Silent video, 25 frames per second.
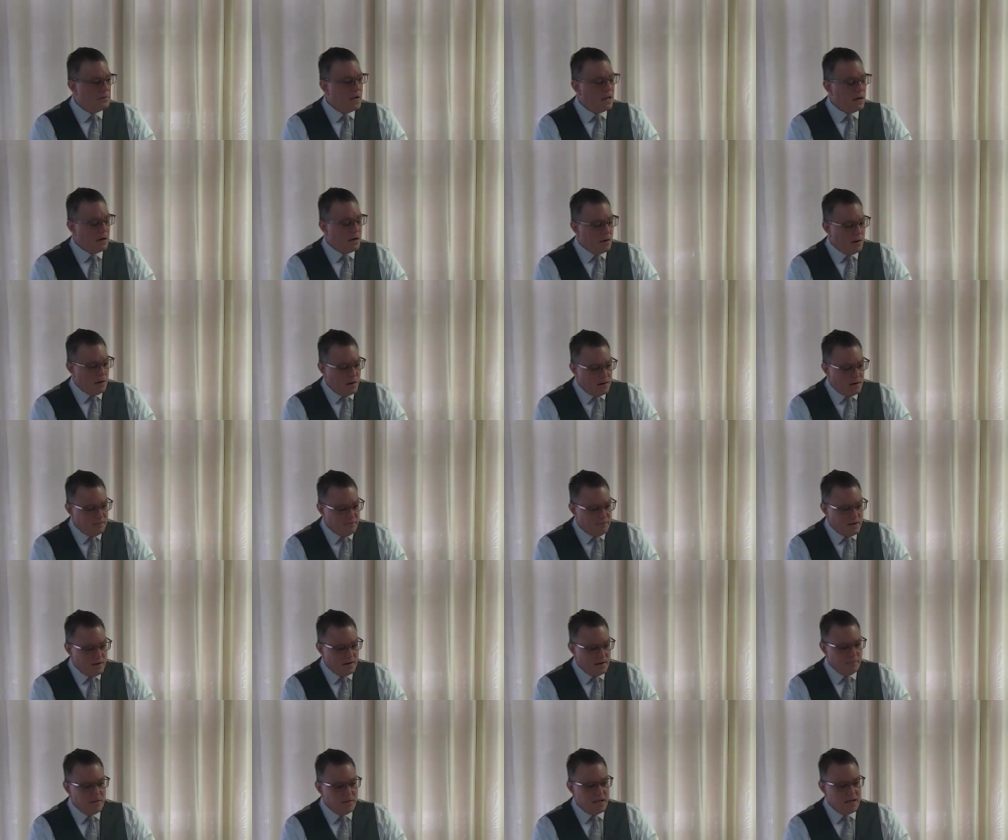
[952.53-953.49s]
And a lot of
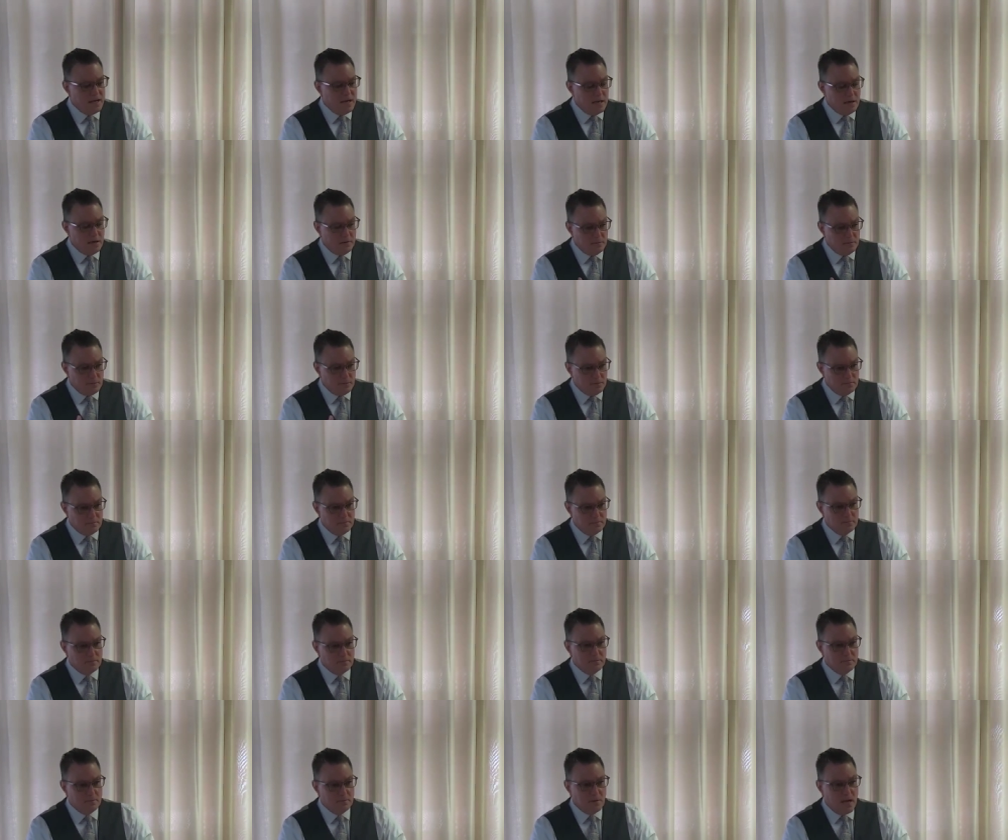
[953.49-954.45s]
them, they get,
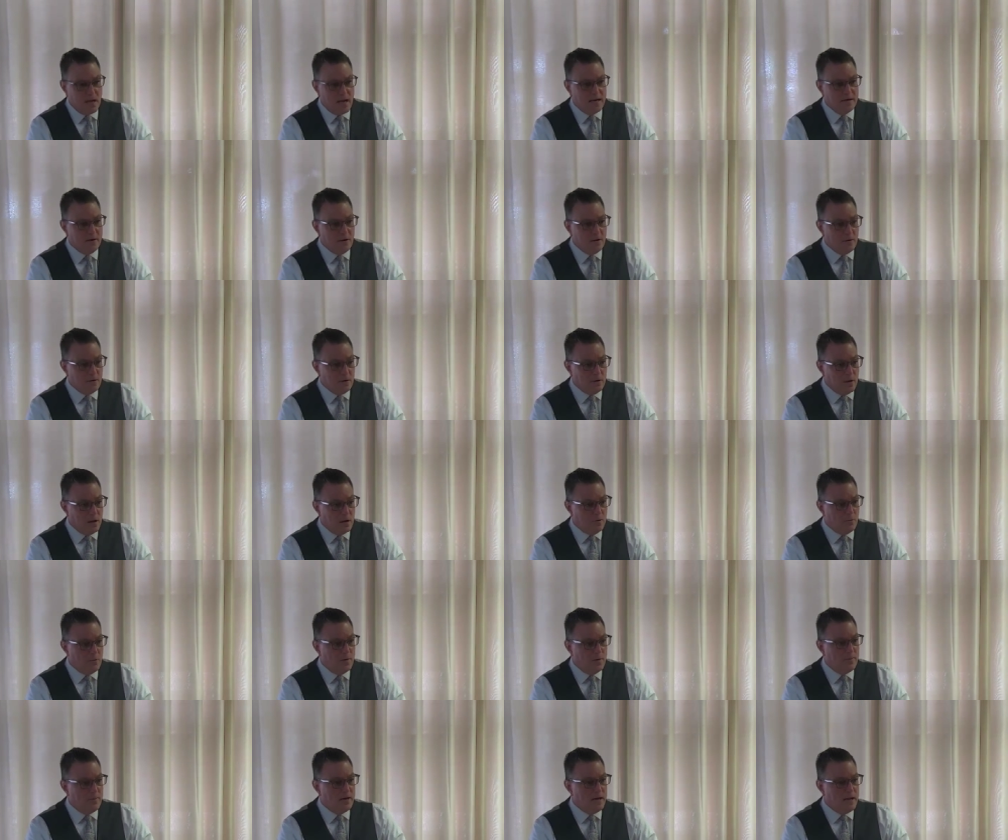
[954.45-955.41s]
I know a lot
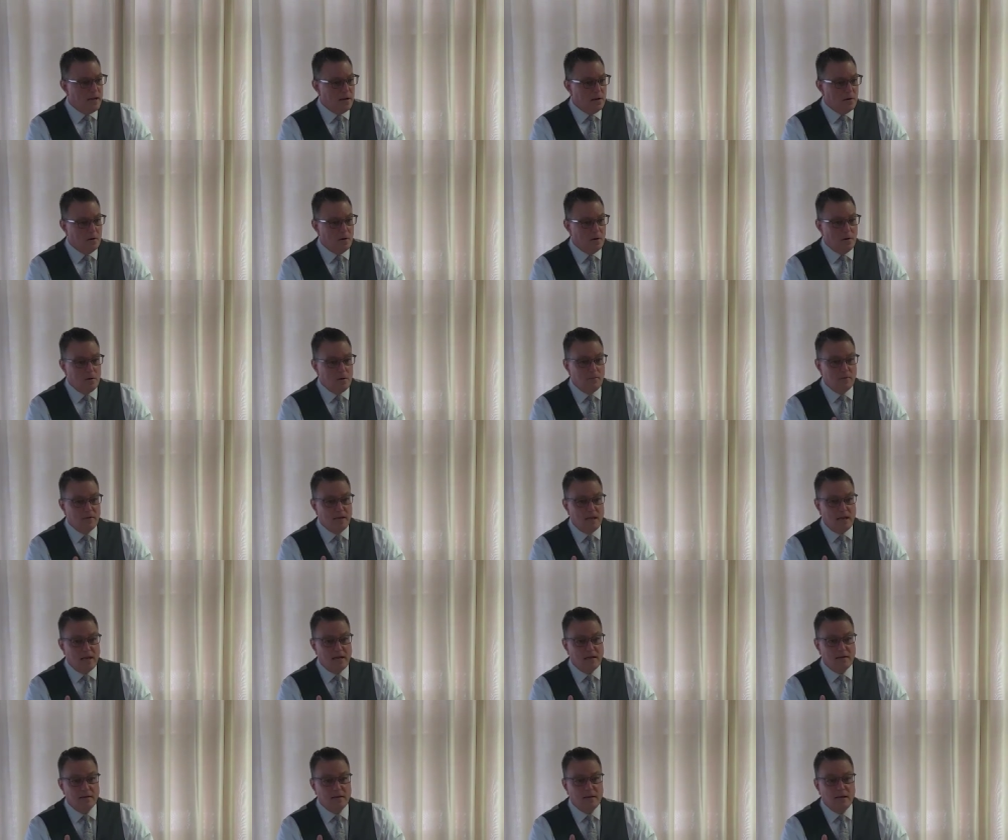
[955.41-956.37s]
of women, they go home and
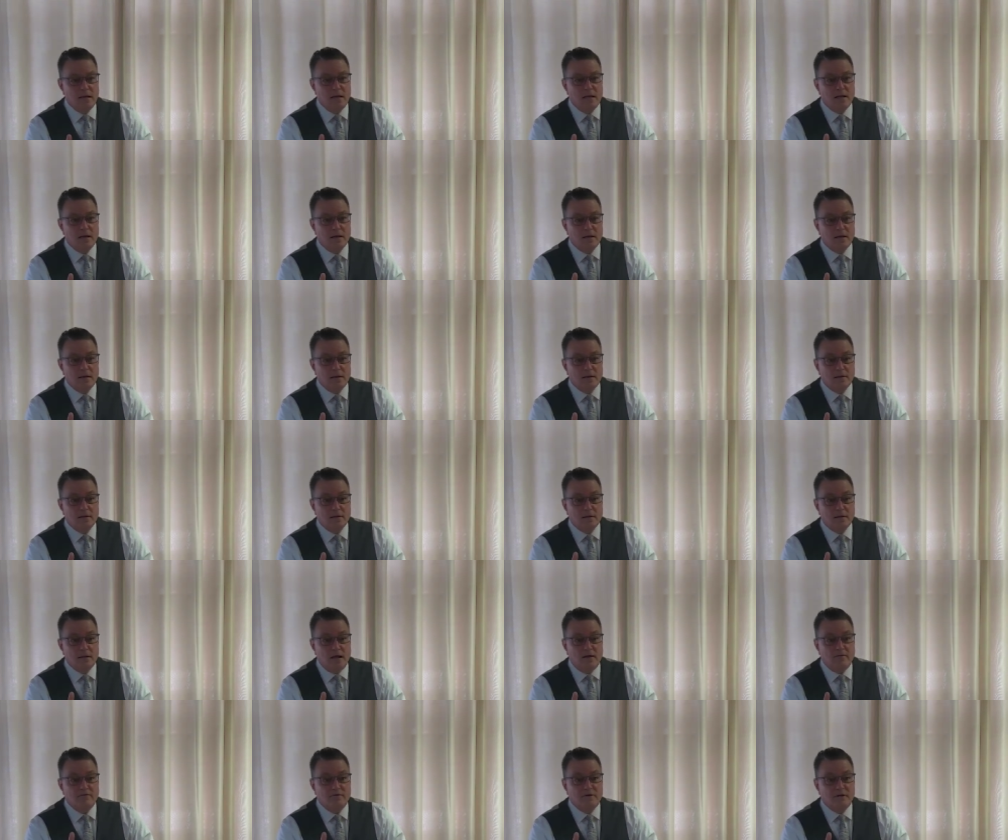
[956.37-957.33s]
they
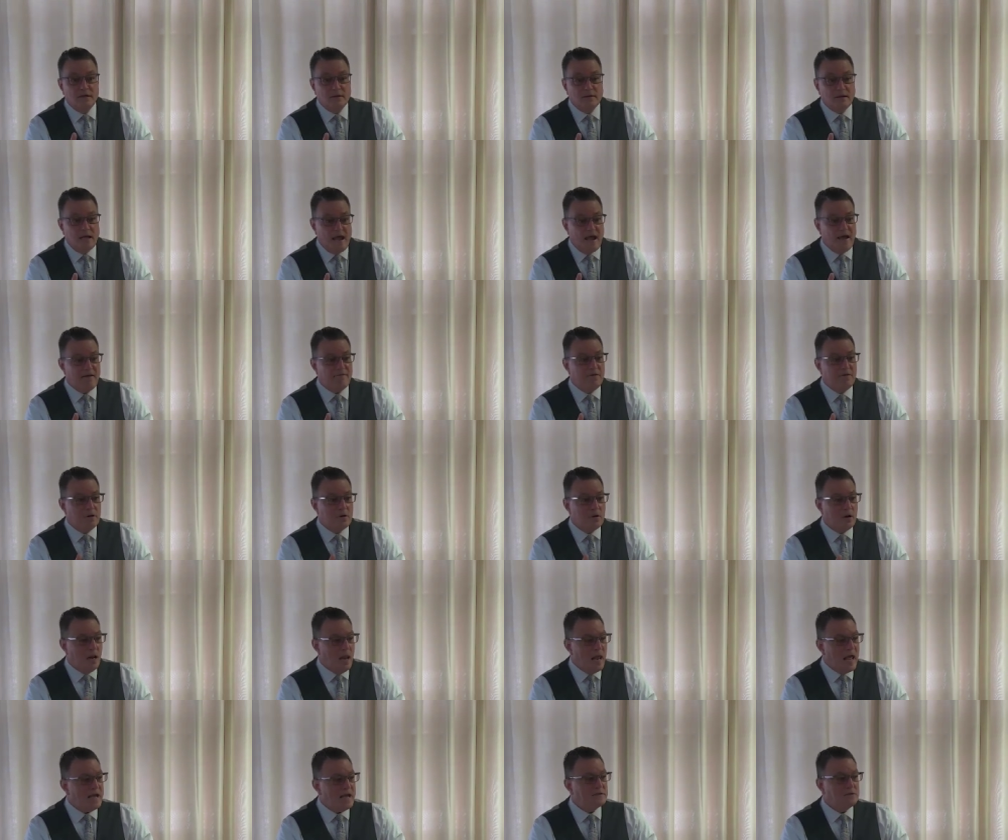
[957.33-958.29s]
love to have their
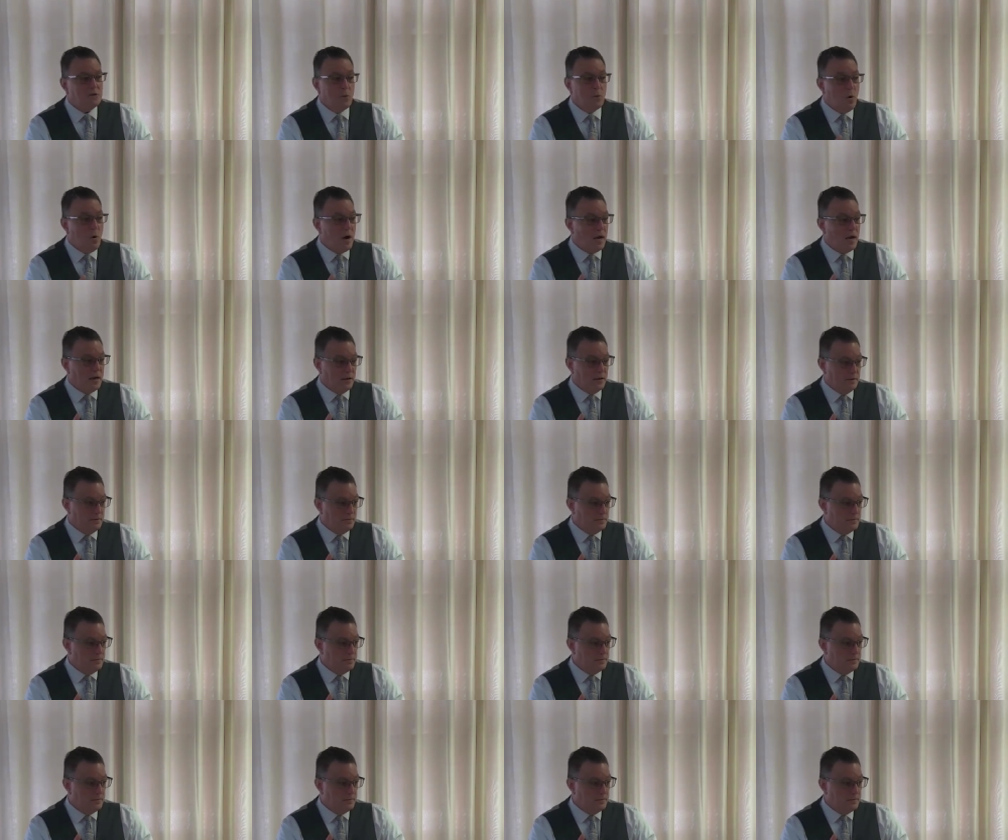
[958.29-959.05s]
glass of wine.